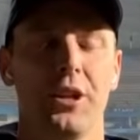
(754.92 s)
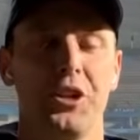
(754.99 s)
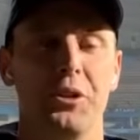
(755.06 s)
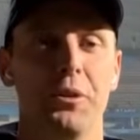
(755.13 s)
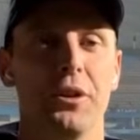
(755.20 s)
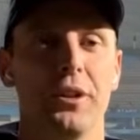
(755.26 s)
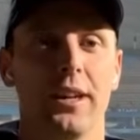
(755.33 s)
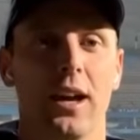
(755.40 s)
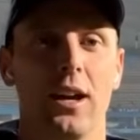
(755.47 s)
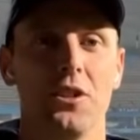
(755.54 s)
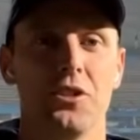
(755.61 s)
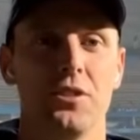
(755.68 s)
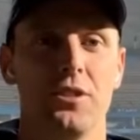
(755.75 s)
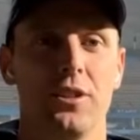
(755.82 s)
I think
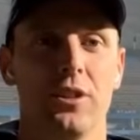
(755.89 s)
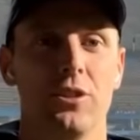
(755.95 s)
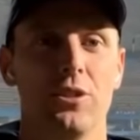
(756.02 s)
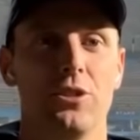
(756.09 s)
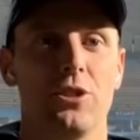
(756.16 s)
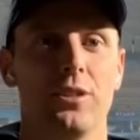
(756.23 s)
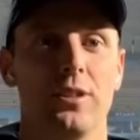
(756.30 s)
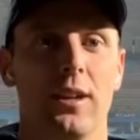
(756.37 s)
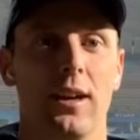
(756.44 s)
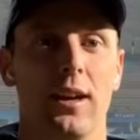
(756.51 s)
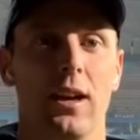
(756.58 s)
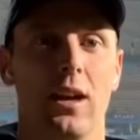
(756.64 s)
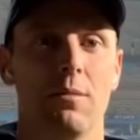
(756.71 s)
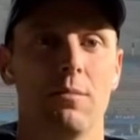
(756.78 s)
communication's huge.
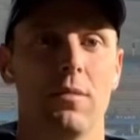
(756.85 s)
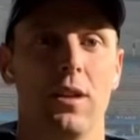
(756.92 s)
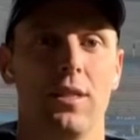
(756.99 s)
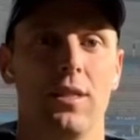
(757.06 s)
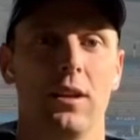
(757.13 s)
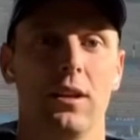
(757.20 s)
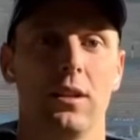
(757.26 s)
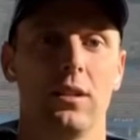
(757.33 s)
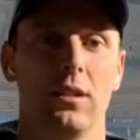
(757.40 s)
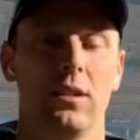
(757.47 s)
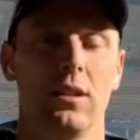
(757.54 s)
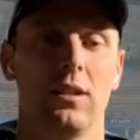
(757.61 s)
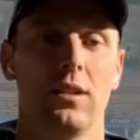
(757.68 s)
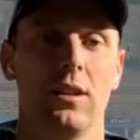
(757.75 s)
I think